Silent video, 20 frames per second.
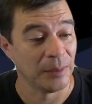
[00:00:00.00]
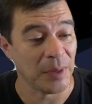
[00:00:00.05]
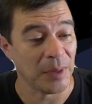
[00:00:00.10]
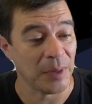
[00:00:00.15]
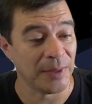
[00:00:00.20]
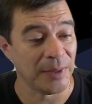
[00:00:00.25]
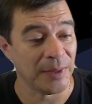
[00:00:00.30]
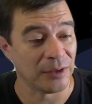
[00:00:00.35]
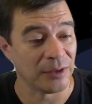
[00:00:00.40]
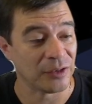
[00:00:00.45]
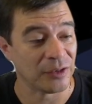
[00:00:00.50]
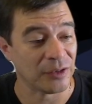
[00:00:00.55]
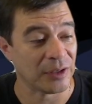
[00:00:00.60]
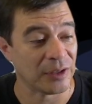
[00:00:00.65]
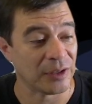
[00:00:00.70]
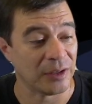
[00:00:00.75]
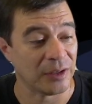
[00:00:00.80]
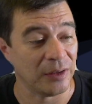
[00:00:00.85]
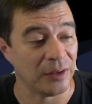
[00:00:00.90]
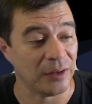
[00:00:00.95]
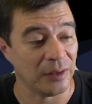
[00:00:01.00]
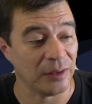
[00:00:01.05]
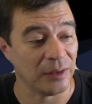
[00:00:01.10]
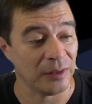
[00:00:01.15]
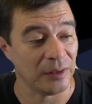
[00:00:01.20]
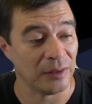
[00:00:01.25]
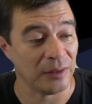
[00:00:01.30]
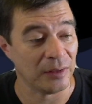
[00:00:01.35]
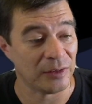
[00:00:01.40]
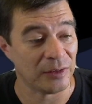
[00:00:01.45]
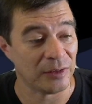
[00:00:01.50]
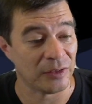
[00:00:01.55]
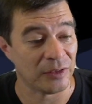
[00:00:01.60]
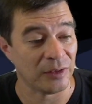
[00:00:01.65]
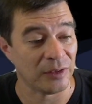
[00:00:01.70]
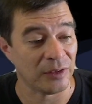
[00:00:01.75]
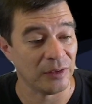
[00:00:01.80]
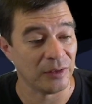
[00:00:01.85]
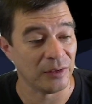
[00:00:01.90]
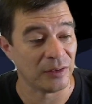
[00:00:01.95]
Maybe they're just gonna
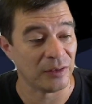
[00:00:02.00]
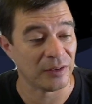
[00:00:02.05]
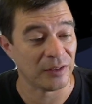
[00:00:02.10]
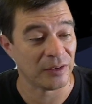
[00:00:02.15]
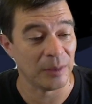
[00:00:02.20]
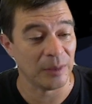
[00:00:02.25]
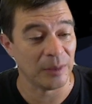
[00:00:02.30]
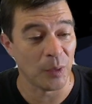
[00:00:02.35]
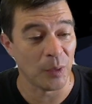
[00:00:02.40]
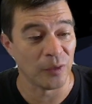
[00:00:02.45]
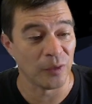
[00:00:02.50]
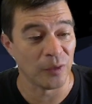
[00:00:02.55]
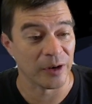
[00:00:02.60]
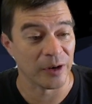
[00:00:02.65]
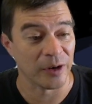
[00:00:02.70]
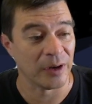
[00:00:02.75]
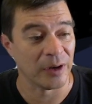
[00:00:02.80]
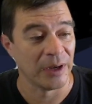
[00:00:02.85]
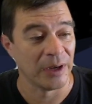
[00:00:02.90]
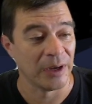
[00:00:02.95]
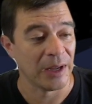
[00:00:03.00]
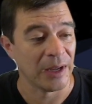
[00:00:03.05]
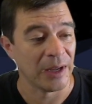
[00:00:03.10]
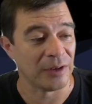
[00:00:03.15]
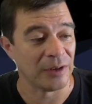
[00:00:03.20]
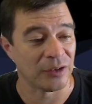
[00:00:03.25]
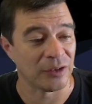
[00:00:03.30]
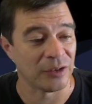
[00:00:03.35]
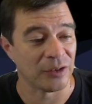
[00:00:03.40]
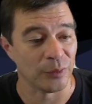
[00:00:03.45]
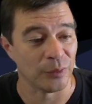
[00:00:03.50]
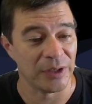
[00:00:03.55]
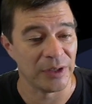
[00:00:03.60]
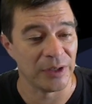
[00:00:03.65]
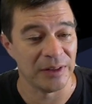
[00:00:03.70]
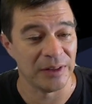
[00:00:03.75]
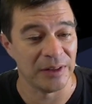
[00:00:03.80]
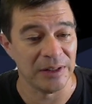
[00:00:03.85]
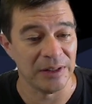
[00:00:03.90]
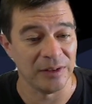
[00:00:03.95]
just skim over and just
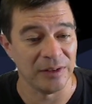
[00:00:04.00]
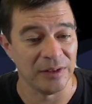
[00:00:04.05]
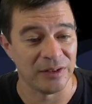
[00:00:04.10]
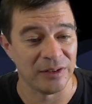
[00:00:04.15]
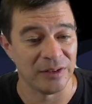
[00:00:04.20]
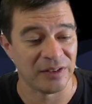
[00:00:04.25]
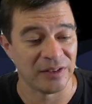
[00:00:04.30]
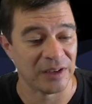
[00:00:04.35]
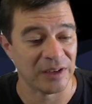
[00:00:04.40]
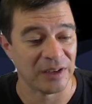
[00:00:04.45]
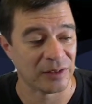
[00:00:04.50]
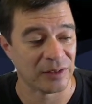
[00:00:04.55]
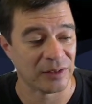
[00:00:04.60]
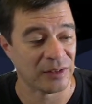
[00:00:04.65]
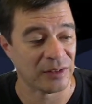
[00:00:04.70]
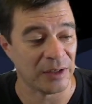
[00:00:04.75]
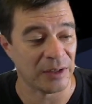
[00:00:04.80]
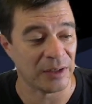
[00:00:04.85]
read these 6